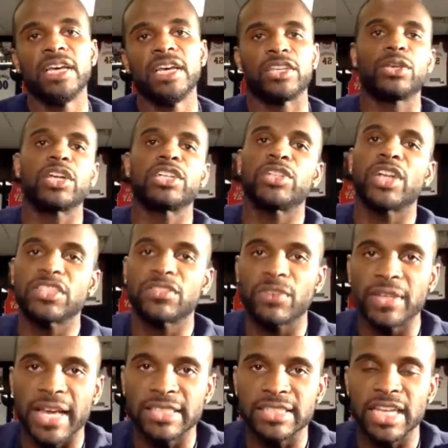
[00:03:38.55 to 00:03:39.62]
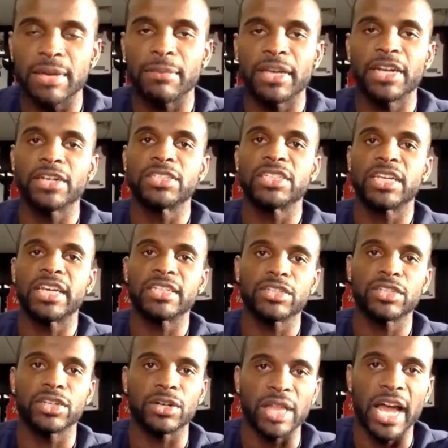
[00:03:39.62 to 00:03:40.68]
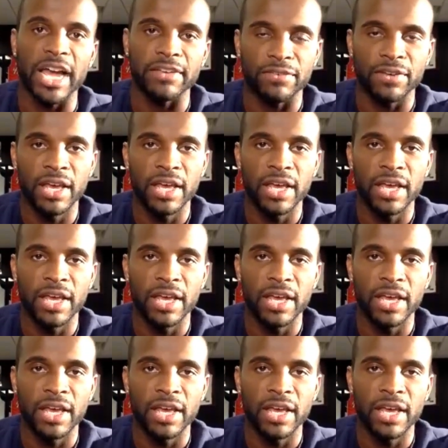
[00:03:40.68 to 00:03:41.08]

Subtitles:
you can transfer that same energy into your life.